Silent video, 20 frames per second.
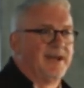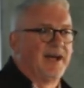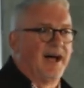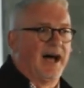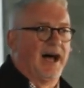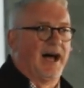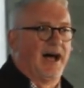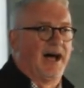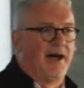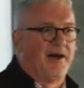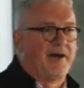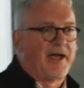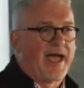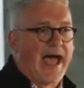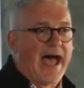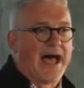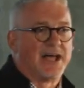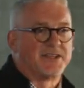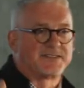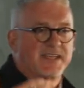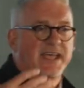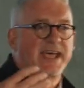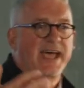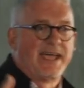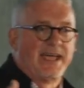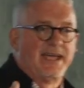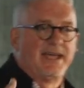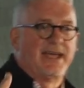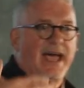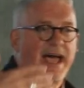uh, as,
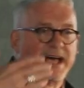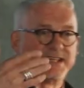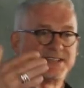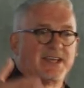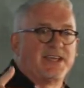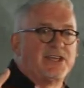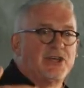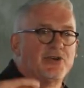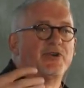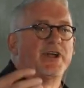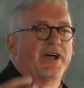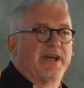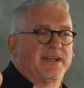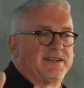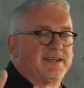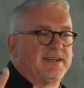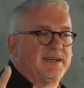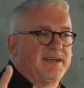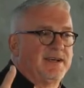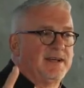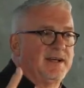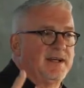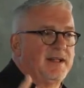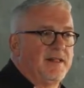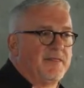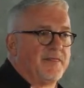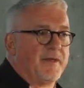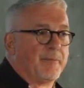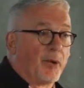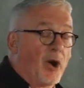a, as a unit.
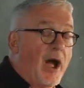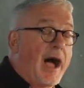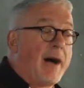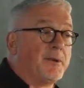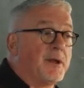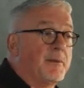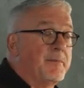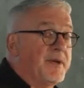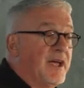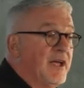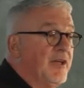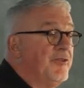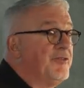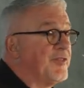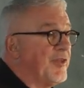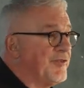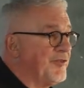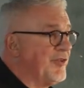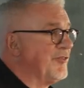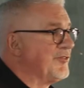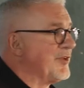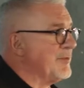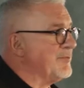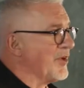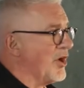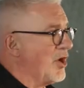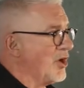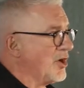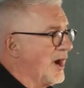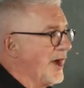The problem is the systems
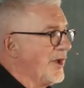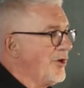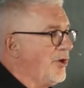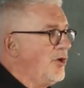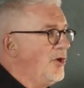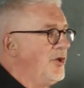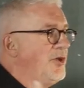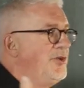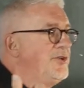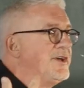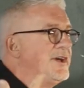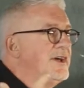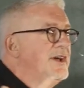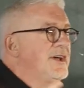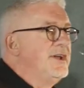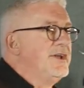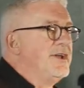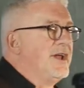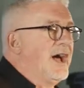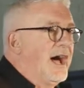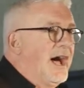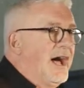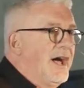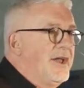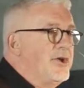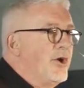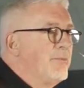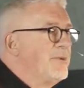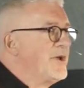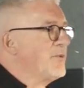all got old, uh,
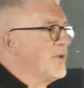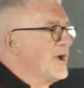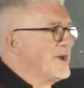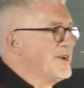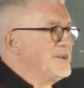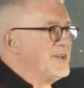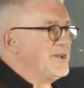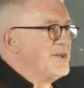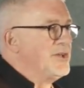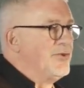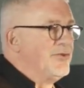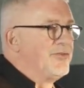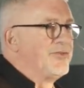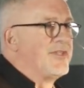nobody wanted to use